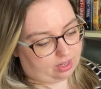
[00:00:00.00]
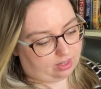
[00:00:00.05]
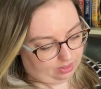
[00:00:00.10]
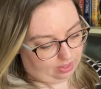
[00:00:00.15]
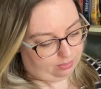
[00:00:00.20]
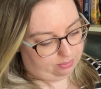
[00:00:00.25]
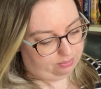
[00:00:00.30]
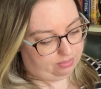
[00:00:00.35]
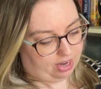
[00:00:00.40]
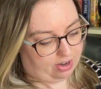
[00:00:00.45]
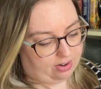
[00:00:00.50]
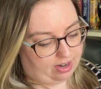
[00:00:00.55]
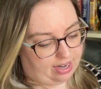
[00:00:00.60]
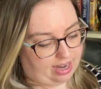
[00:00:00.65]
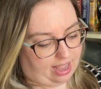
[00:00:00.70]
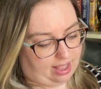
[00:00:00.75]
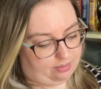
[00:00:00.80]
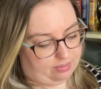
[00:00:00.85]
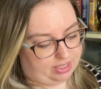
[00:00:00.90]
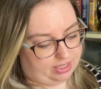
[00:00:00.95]
Merritt
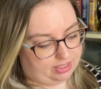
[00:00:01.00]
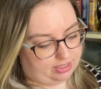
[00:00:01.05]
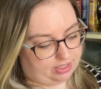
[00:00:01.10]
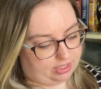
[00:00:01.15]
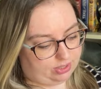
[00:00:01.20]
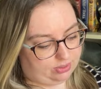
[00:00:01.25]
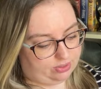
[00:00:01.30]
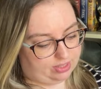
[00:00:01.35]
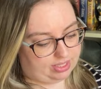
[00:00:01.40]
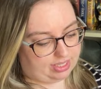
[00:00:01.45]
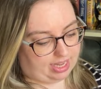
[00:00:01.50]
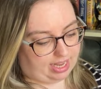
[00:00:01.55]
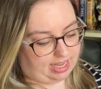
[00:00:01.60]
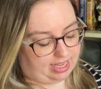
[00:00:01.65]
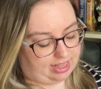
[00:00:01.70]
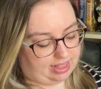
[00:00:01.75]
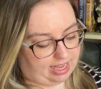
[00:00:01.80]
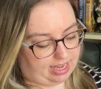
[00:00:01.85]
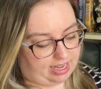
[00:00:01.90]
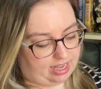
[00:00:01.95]
Emmons, who is
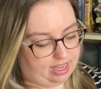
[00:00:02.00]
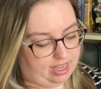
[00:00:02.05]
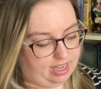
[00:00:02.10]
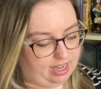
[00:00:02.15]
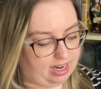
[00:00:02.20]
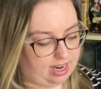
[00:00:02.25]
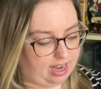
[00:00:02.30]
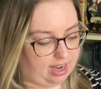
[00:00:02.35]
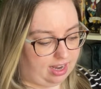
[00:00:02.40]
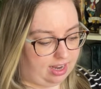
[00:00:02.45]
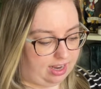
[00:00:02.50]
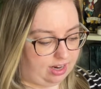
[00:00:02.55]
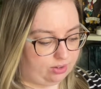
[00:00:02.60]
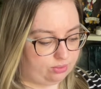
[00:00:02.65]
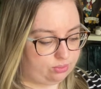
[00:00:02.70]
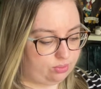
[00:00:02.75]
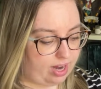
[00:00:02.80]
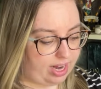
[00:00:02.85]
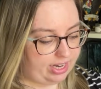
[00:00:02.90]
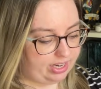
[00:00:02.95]
a
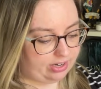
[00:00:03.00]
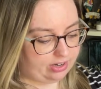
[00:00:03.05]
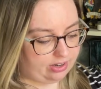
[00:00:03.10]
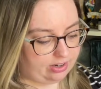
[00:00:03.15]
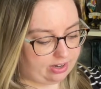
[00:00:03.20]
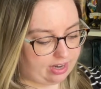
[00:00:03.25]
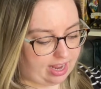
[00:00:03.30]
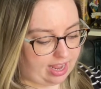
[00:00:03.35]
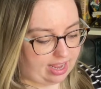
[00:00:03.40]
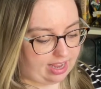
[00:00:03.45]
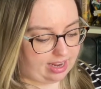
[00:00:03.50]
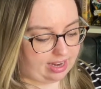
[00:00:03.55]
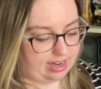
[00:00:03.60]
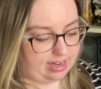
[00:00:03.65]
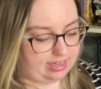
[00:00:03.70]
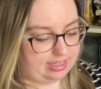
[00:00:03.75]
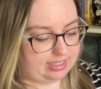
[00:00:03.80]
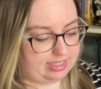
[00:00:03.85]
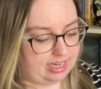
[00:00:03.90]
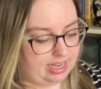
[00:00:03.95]
writer
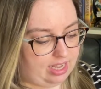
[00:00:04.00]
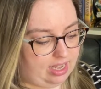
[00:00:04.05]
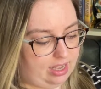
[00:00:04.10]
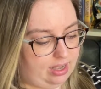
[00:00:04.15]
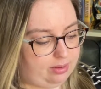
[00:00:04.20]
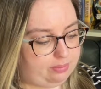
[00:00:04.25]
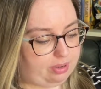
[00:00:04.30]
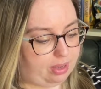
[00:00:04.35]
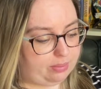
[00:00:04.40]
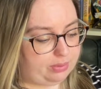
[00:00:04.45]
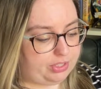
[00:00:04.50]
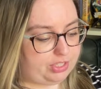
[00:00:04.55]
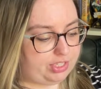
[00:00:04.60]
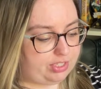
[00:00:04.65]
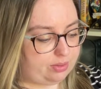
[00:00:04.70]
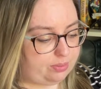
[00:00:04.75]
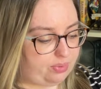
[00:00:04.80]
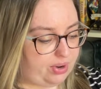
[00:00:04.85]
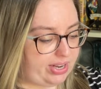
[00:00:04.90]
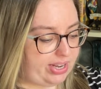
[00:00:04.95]
and
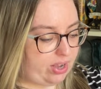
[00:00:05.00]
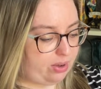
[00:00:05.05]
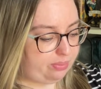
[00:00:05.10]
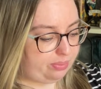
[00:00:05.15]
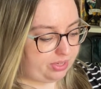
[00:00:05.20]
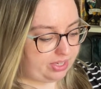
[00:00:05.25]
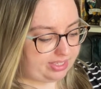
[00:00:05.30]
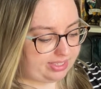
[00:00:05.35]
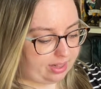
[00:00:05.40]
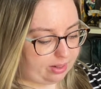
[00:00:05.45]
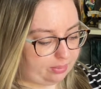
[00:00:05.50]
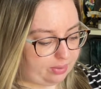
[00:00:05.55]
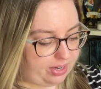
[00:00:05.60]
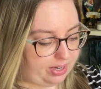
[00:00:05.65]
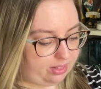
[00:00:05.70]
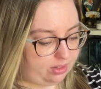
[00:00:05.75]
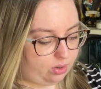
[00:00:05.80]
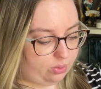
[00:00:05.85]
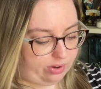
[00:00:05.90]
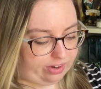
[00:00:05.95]
publishes a breakout book
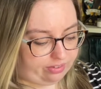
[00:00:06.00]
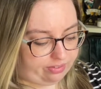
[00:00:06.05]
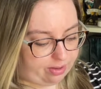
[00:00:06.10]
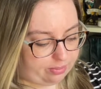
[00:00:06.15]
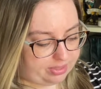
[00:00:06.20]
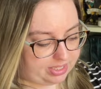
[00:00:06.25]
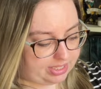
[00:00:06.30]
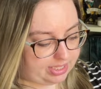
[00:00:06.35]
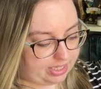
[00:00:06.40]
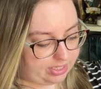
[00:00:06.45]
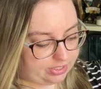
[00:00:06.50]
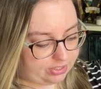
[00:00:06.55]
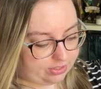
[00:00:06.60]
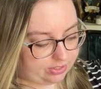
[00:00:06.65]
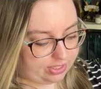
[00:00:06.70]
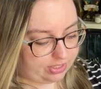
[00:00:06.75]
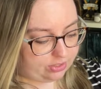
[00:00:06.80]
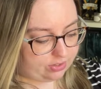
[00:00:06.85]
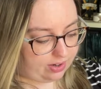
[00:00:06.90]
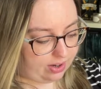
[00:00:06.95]
celebrating the queer feminist
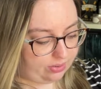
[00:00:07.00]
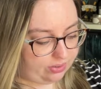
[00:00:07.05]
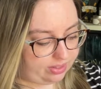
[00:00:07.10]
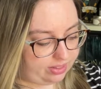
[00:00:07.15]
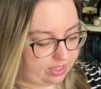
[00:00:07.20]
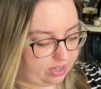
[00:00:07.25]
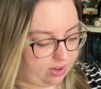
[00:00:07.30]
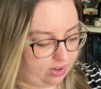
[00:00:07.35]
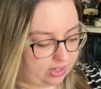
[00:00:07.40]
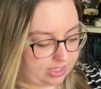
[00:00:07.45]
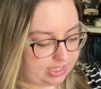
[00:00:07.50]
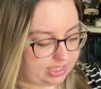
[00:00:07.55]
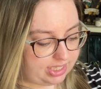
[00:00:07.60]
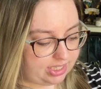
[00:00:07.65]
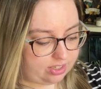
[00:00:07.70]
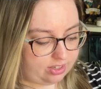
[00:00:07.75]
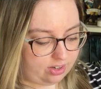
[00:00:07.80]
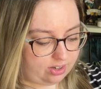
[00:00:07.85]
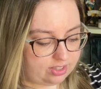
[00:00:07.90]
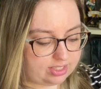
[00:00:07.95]
history surrounding the haunted
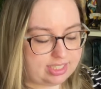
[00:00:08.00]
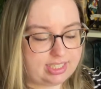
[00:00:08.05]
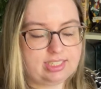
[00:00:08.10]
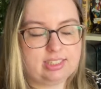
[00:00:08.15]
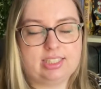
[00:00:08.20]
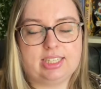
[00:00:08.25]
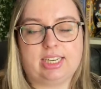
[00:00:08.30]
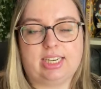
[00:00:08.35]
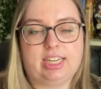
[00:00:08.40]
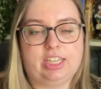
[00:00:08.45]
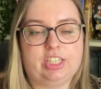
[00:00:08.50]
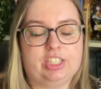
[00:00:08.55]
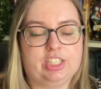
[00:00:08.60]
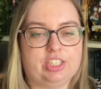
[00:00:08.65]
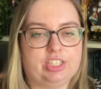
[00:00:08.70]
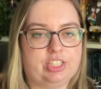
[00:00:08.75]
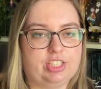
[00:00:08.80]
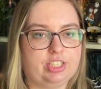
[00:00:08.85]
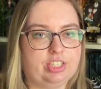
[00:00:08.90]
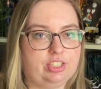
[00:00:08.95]
and cursed Gilded Age
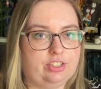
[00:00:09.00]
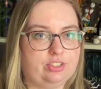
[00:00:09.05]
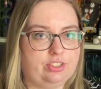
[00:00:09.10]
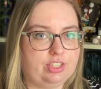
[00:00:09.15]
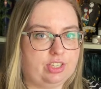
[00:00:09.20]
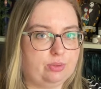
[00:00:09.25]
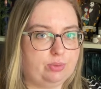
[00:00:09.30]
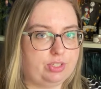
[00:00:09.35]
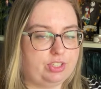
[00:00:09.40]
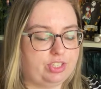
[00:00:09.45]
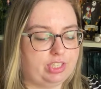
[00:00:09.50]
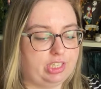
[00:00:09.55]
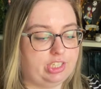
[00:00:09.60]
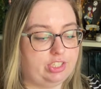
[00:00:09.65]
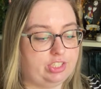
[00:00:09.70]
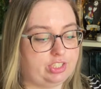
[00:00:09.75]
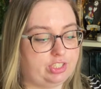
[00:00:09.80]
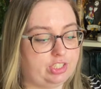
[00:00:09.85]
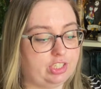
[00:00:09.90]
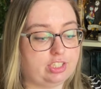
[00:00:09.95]
institution, which she
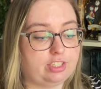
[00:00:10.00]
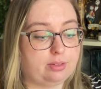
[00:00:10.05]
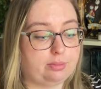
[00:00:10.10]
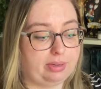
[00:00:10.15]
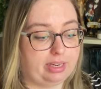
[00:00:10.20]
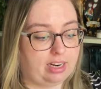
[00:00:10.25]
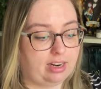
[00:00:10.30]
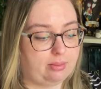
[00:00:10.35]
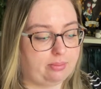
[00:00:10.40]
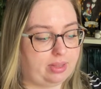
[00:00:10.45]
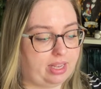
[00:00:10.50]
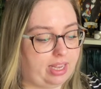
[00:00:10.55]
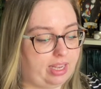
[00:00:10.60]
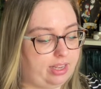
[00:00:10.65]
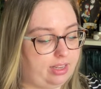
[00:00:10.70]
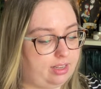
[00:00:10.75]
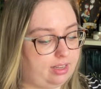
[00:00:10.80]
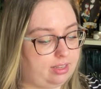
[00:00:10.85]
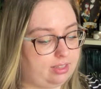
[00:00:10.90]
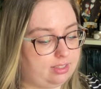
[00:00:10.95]
has just become
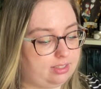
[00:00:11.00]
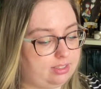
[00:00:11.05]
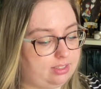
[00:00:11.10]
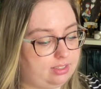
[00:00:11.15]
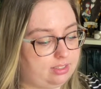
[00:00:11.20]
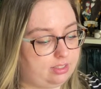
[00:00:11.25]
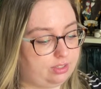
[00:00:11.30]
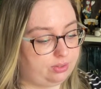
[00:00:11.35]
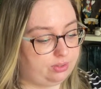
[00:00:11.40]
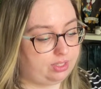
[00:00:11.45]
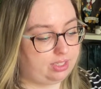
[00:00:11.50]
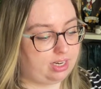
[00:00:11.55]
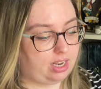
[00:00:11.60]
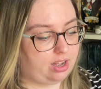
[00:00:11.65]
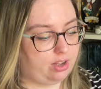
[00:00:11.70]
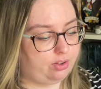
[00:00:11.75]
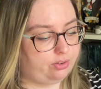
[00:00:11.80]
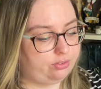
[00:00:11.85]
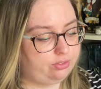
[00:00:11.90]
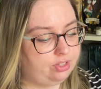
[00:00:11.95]
a student
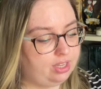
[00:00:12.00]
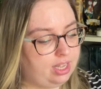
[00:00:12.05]
of.